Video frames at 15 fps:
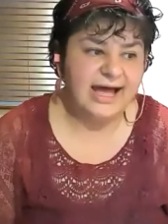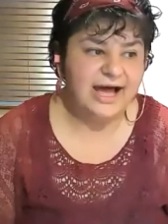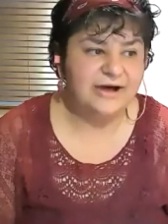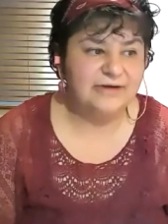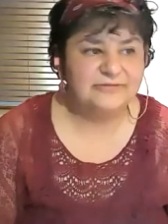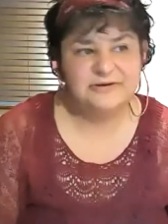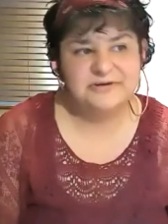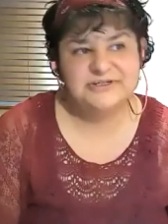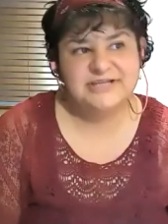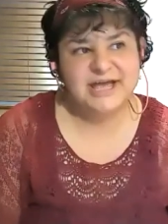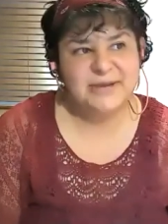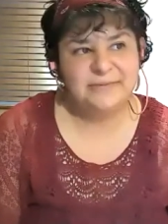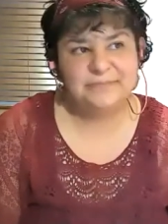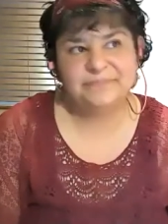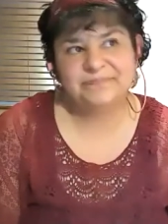of course,
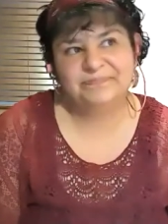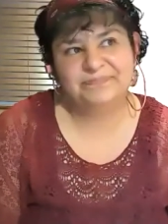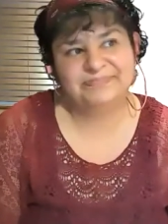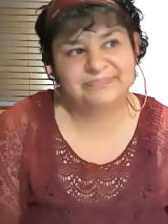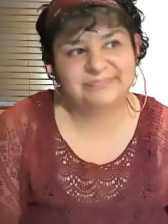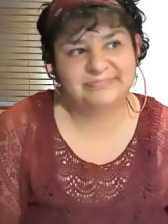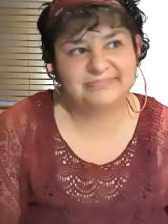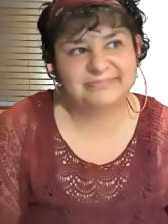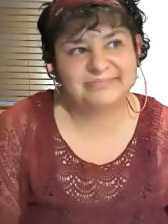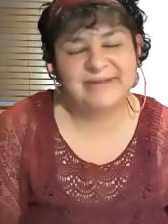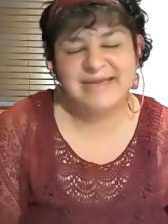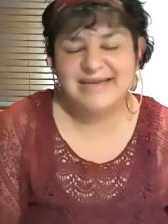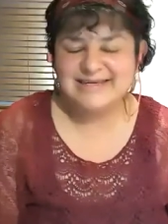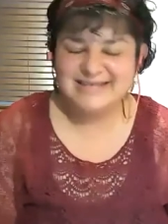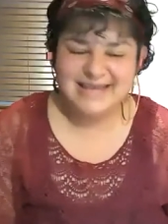my
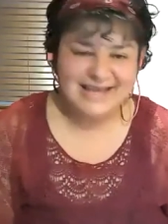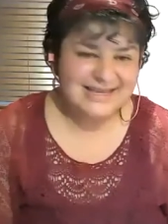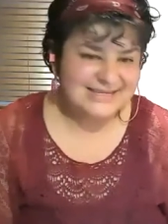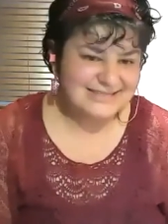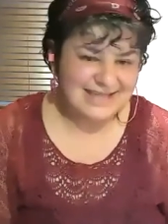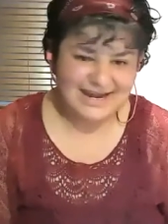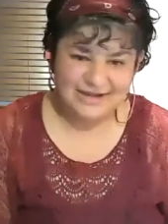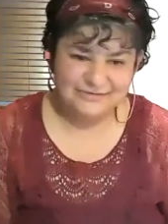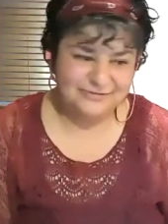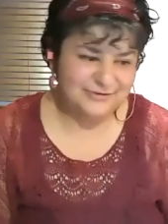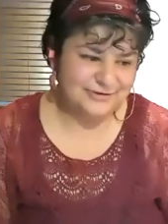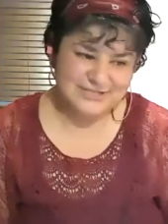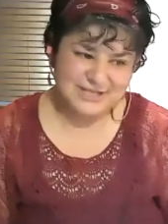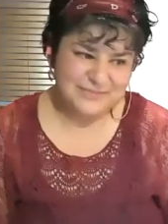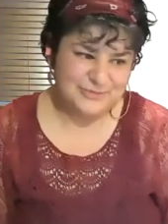idea is that, of
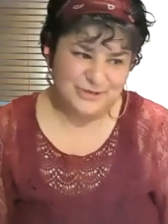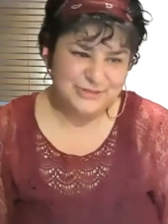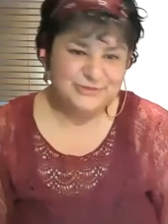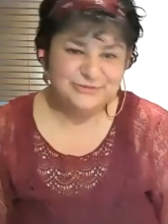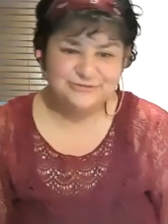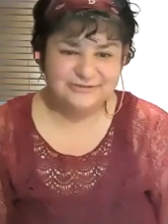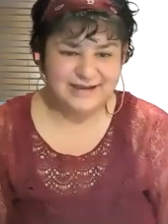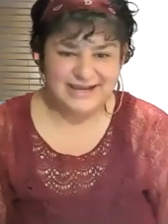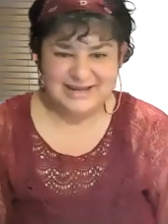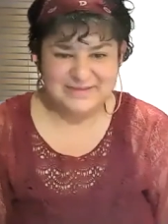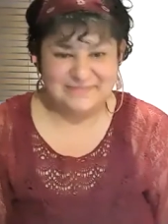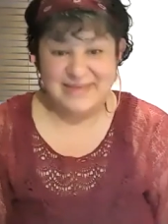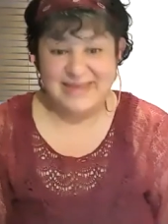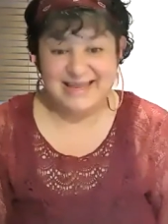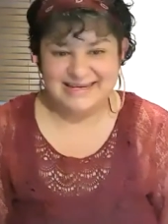course, I'm going to find a
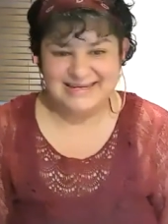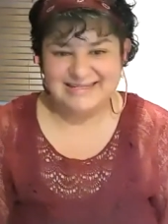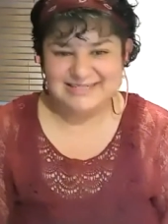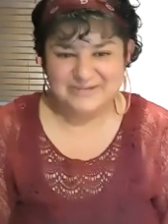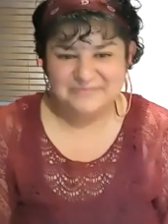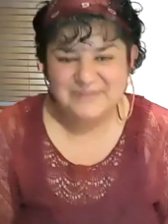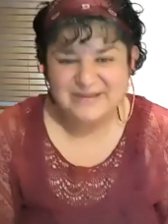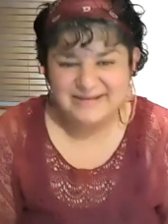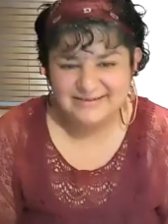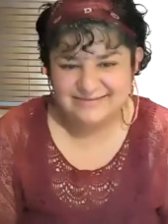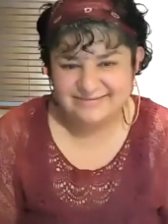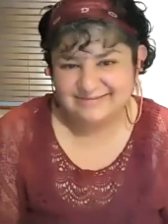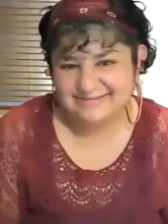mechanism, but